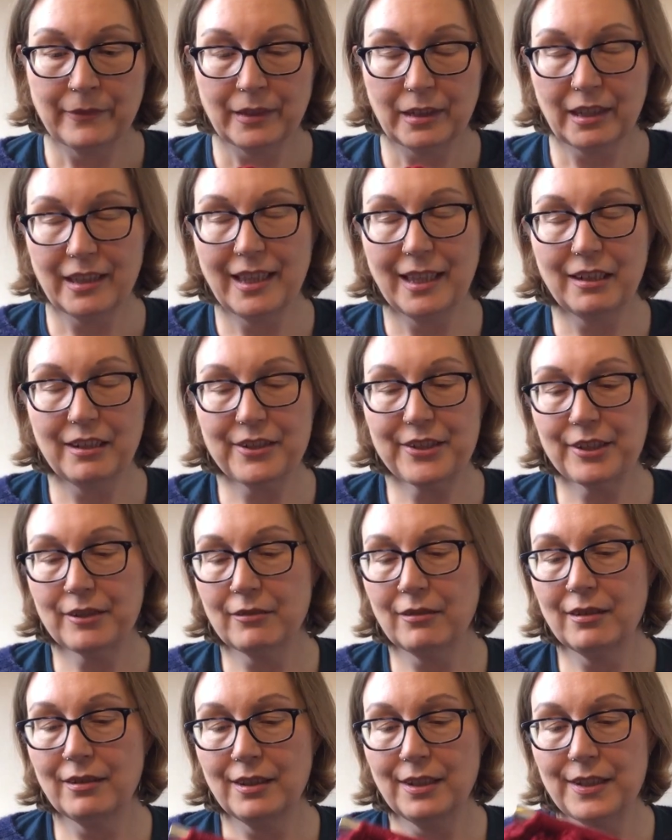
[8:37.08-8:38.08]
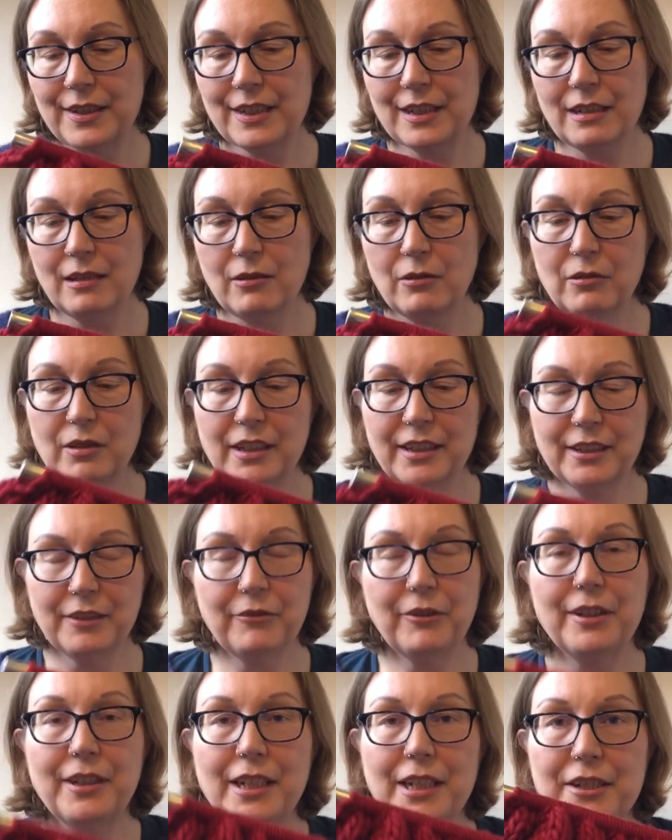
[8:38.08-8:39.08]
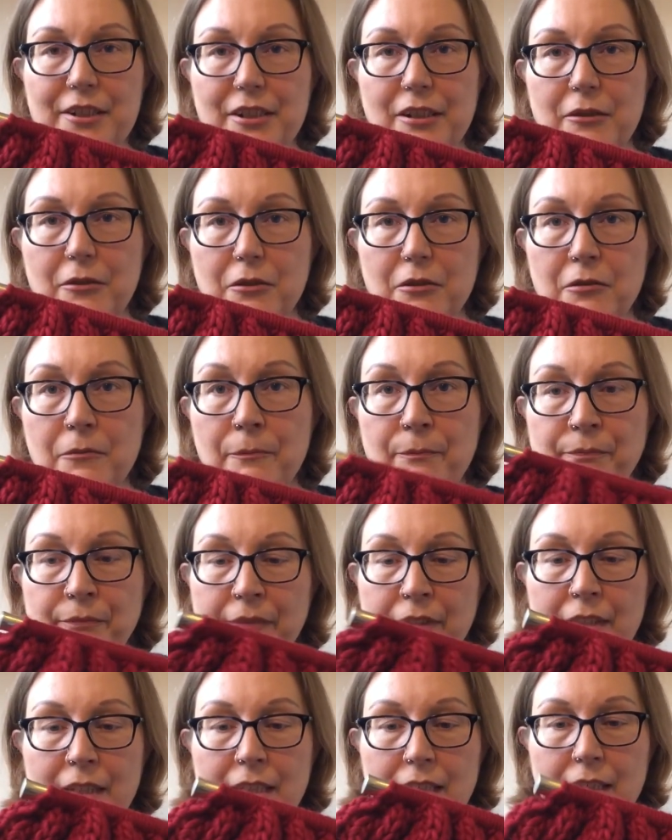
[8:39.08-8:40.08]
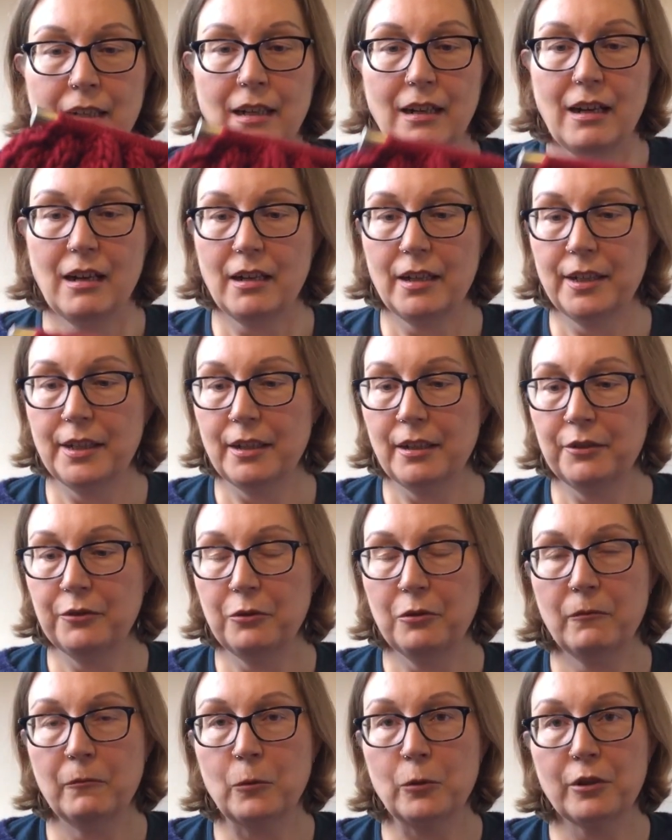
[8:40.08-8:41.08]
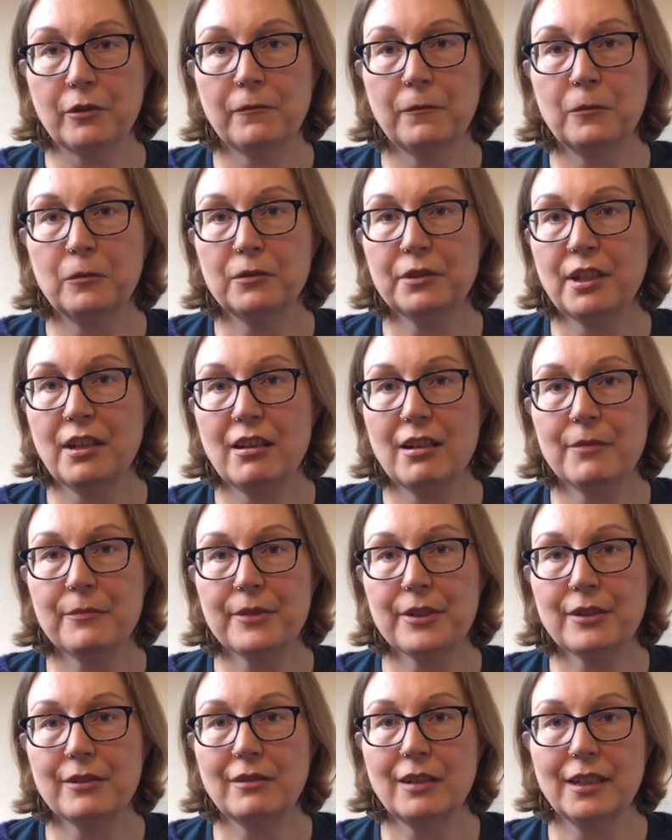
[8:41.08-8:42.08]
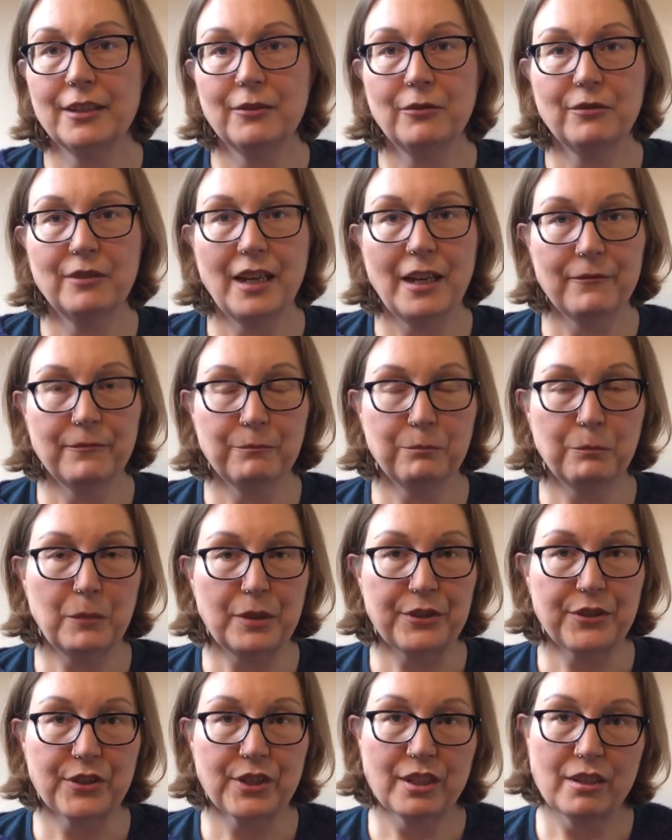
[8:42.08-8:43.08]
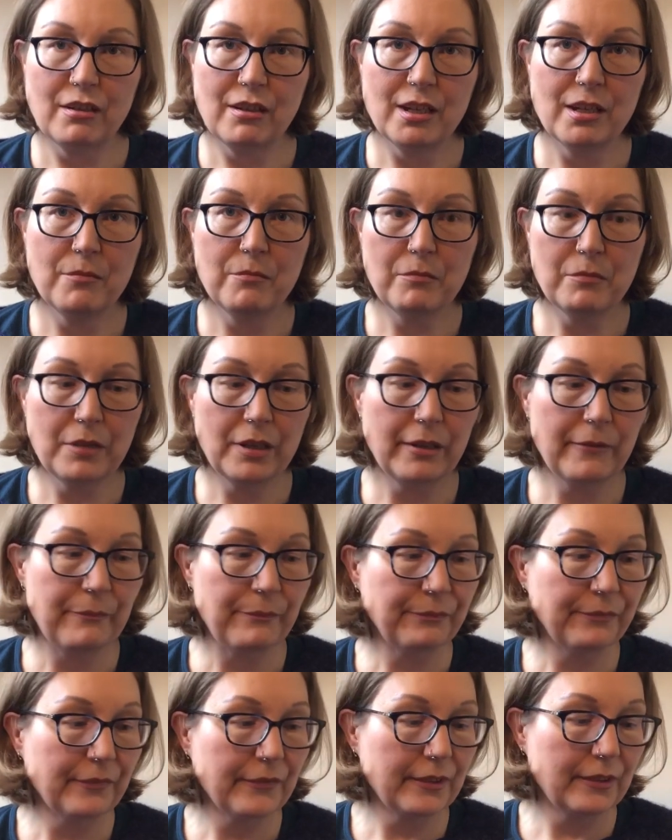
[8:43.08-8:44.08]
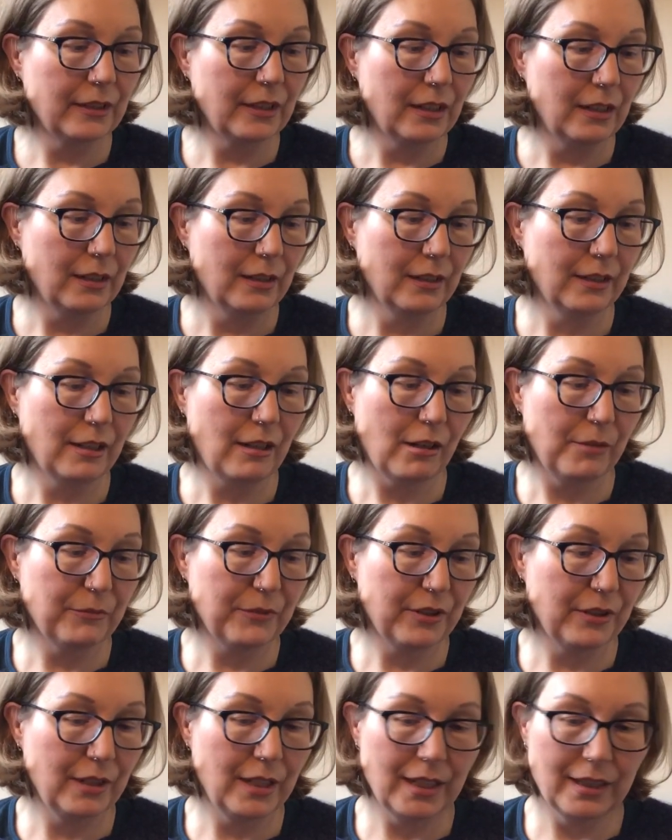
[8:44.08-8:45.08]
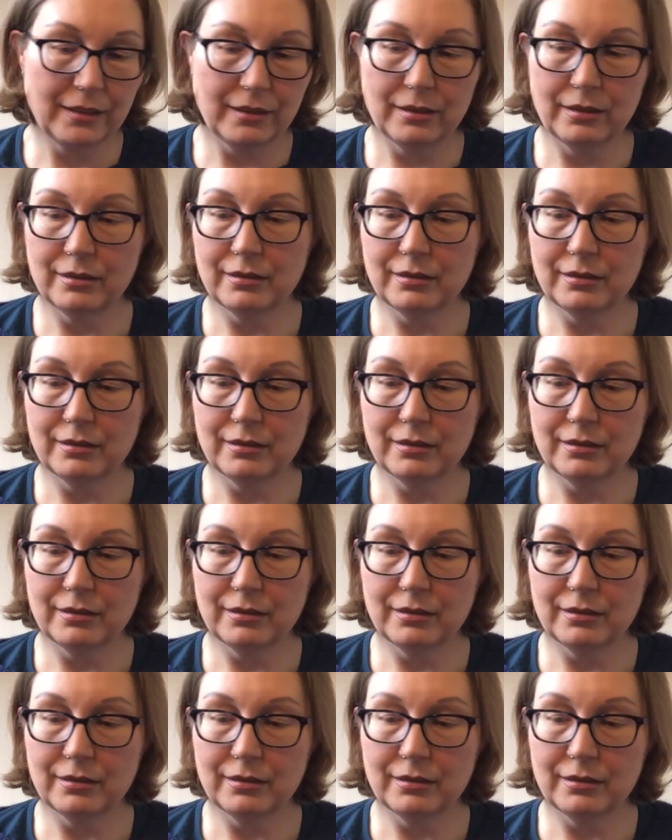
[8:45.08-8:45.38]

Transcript: I think I started this now like 3 days ago. I do work full time, so I don't have much time to knit.